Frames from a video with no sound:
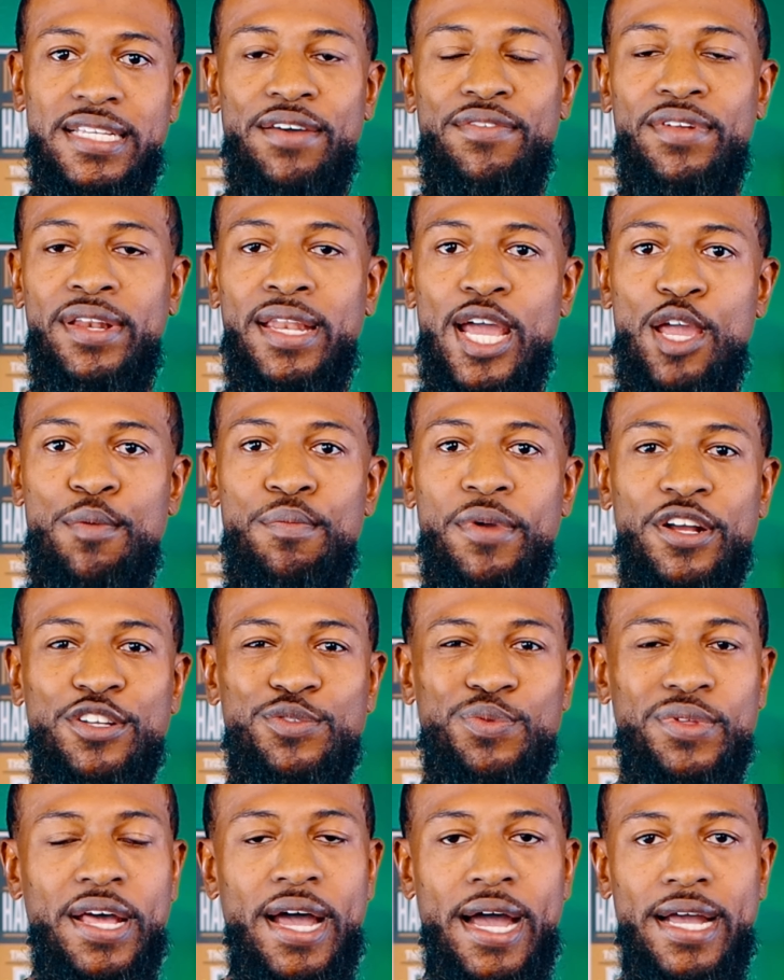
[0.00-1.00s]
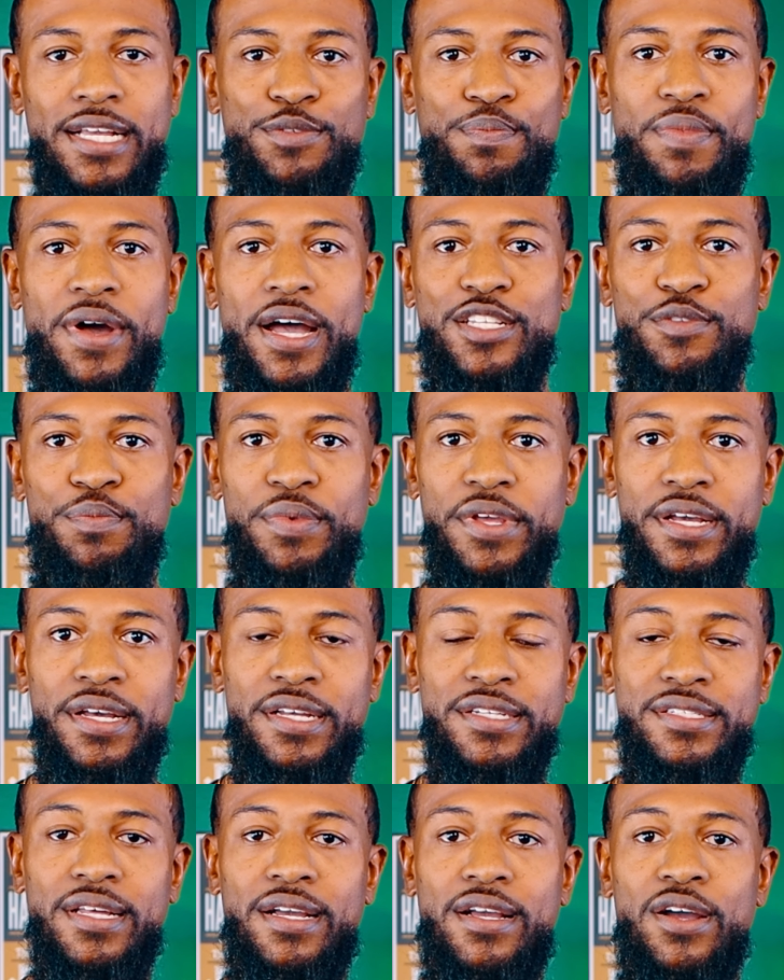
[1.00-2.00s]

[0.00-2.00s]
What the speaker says: having nightmares with high spots because the